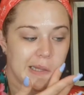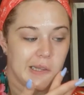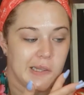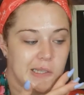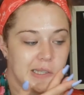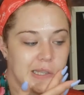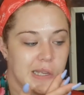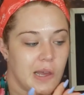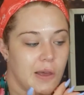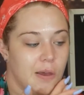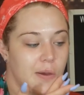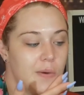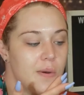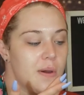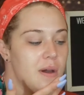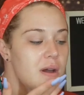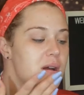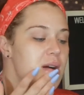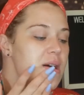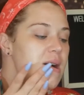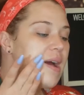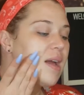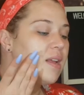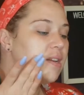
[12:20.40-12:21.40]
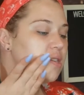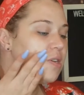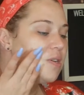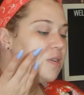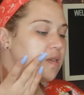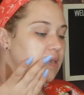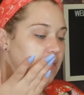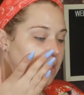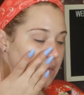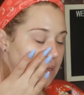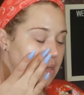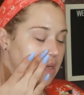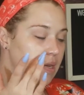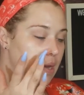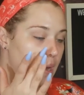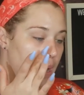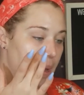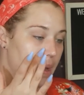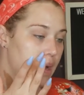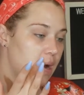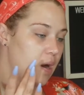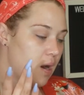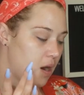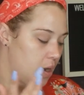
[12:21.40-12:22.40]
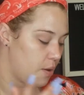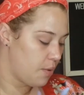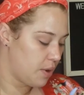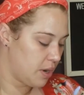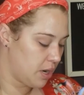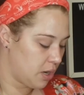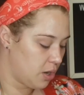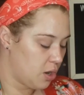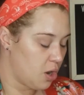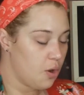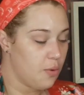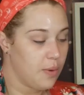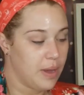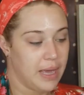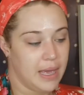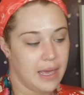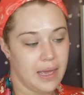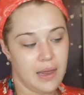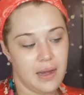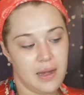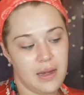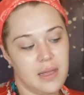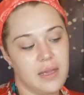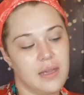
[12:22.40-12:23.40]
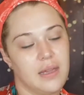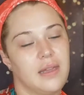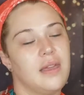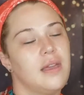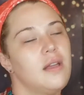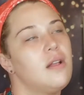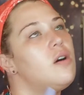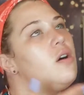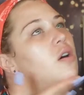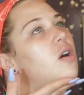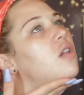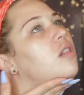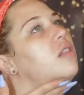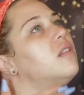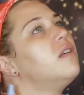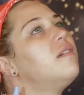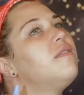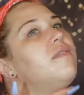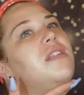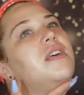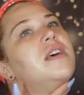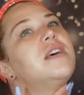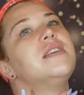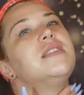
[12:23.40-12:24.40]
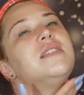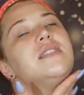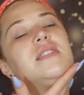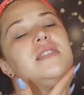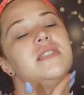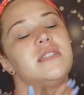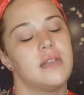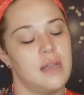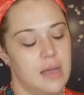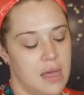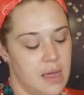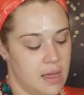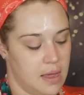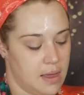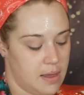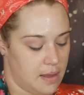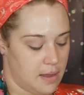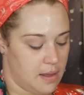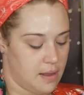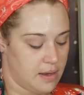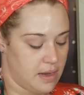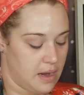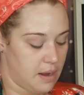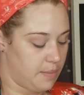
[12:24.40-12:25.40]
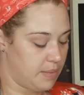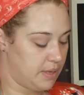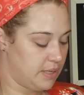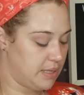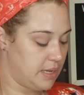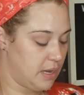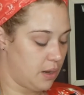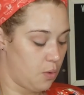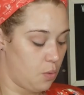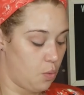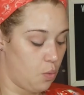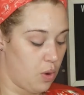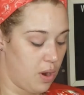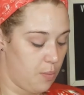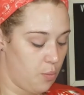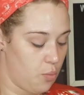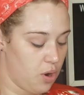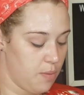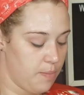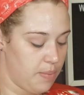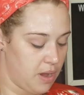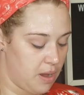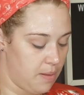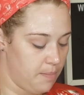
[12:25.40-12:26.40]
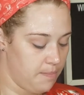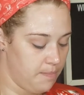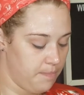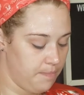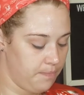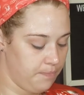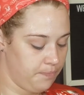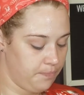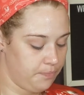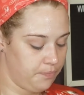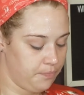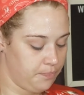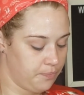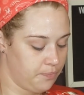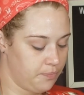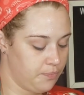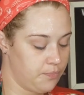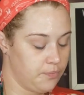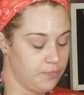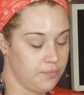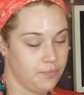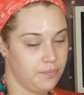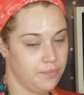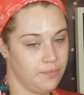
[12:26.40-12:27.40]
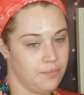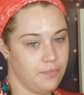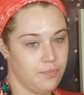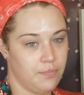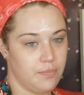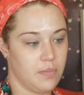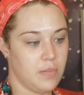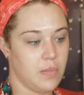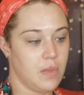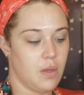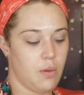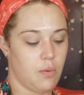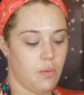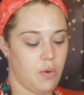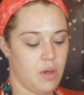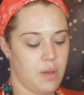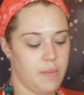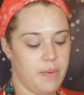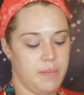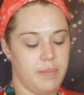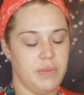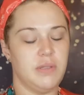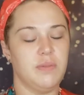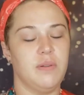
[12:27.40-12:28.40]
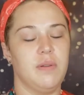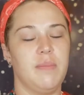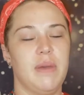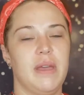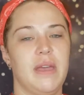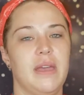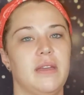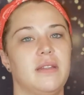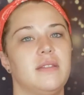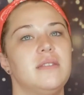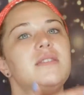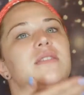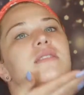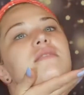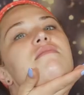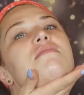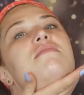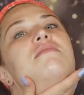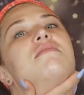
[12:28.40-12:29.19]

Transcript: So I just, I want to go in and get all of this. And I'm going to take one more pump, rub it between my hands.